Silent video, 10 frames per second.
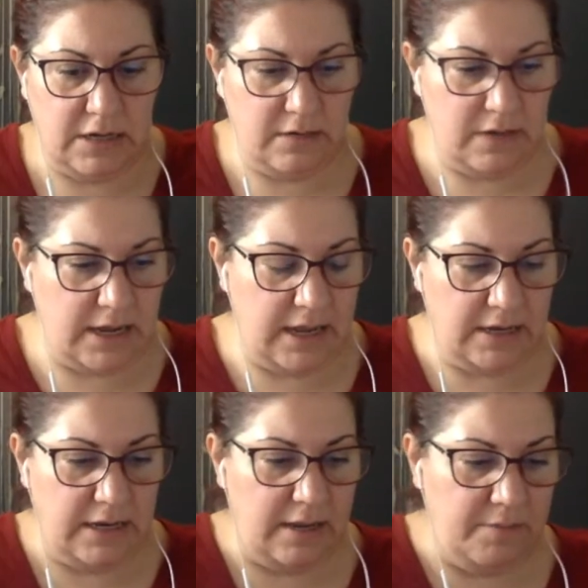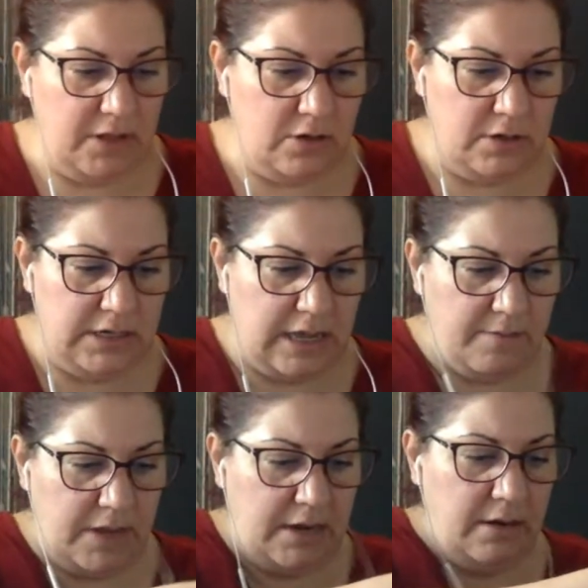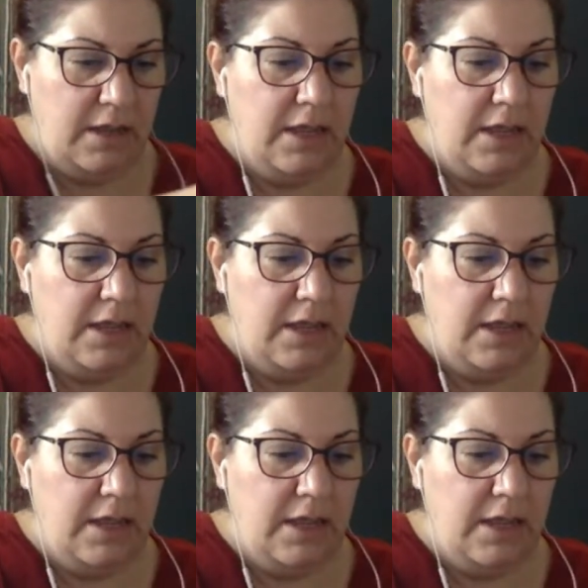I had to email her to get mine.